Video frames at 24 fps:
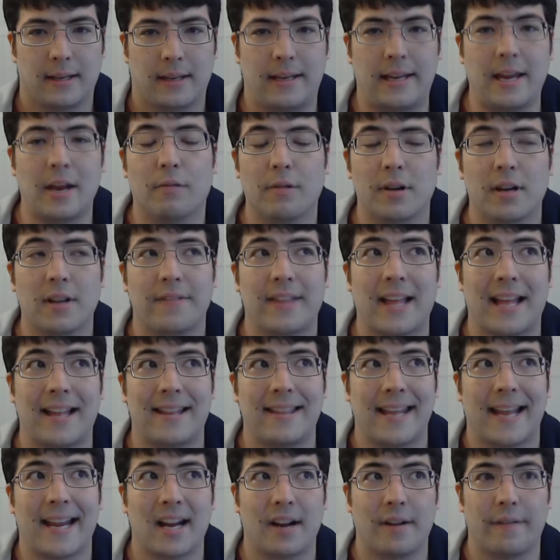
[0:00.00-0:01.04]
get rid of
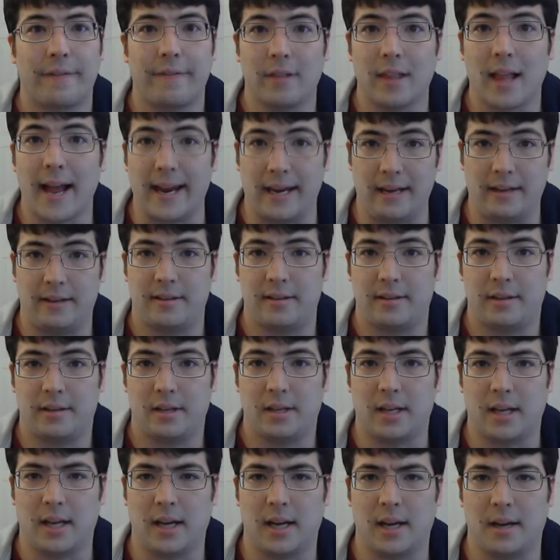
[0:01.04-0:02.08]
that negative light
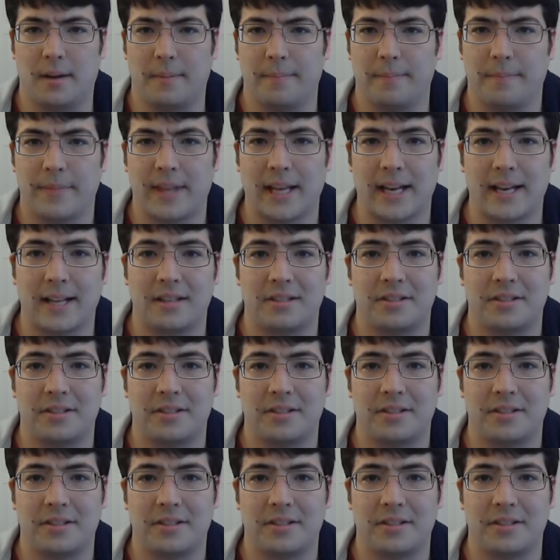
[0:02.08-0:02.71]
that